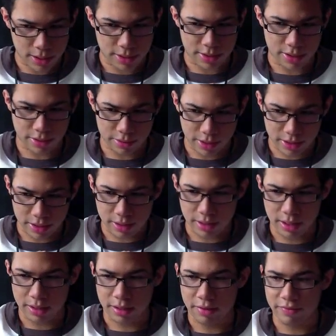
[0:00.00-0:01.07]
I think
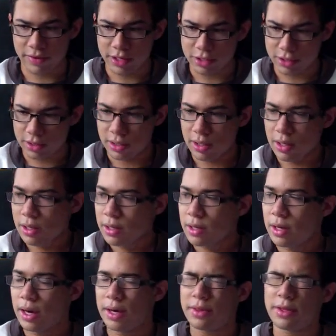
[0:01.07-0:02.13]
at the convention.
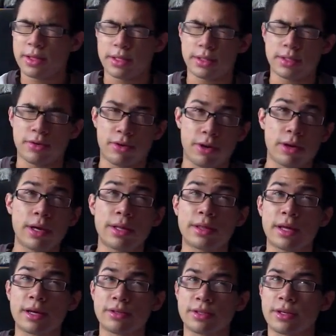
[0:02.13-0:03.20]
I think they said around
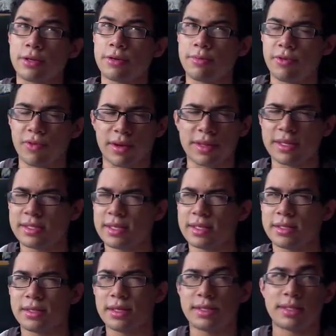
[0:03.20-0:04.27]
8,000. It could be wrong. They
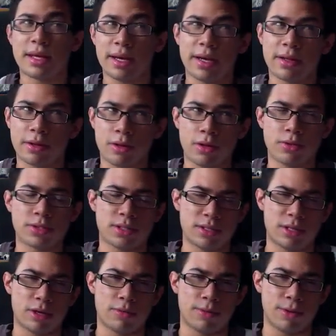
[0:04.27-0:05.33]
said it at the
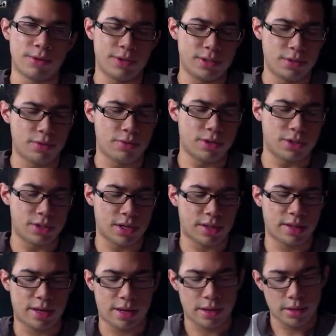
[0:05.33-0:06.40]
closing ceremony, so you can
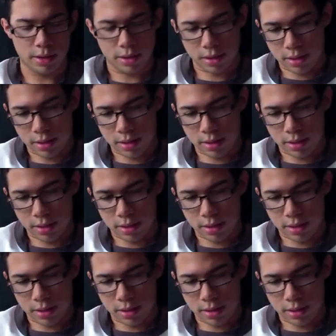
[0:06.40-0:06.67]
check that.